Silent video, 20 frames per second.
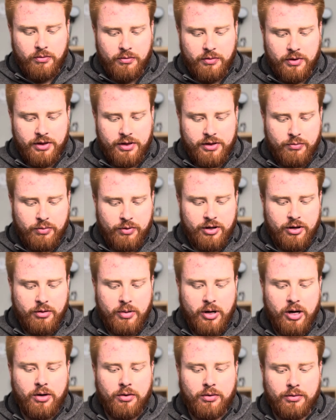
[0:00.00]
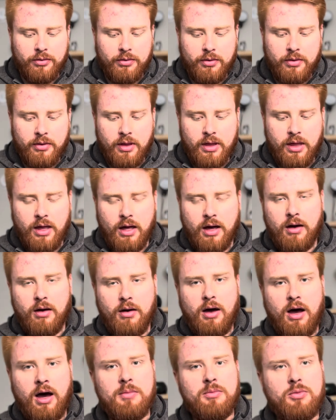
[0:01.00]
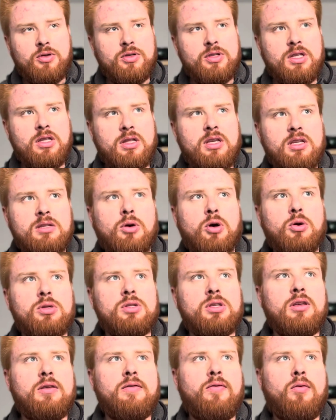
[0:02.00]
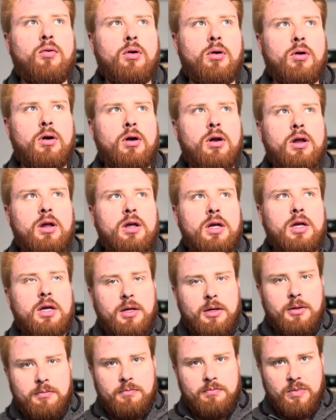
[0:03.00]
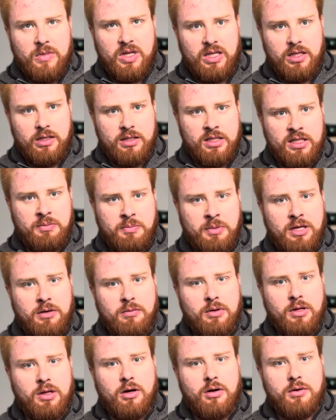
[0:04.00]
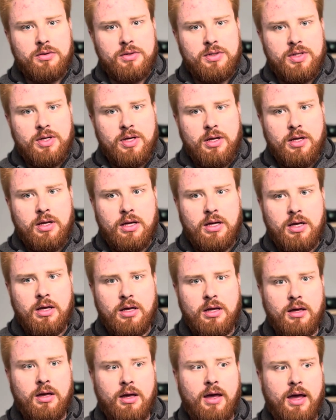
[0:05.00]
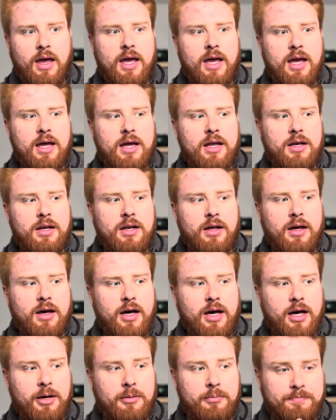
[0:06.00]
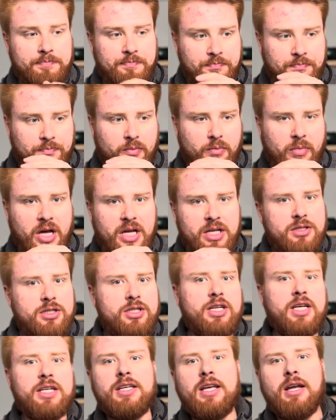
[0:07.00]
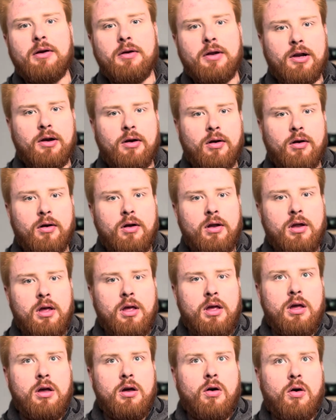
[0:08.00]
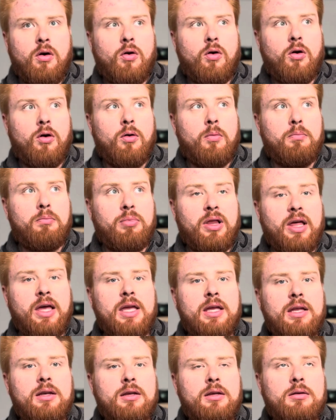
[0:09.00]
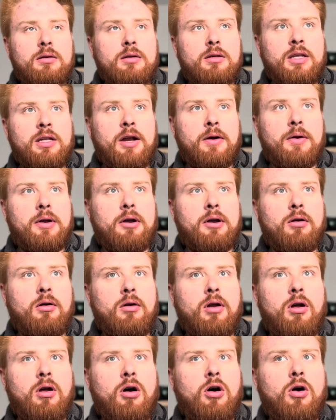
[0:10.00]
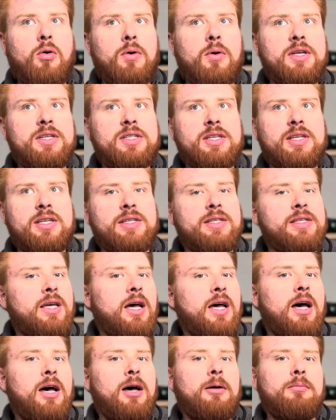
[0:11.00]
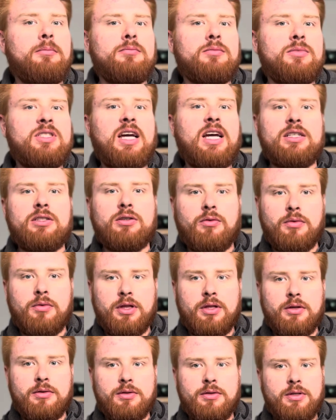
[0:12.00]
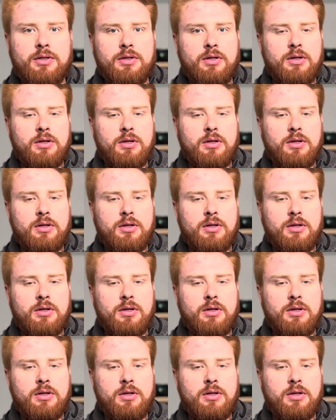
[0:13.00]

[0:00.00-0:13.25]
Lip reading: with your belt, I'm using these mostly for speed reloads, and my chest carrier or plate carrier always is tactical reloads